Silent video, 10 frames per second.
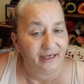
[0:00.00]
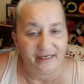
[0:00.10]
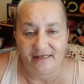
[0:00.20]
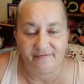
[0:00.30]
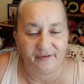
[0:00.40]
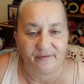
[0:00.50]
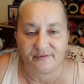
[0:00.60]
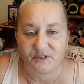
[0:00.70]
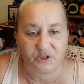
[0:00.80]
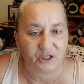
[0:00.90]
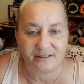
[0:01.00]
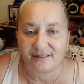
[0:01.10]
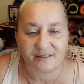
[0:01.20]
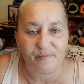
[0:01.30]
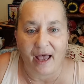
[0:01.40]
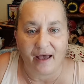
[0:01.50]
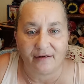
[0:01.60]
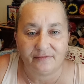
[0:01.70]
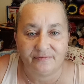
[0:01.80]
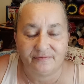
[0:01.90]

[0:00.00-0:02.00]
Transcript: even if it's just a smile.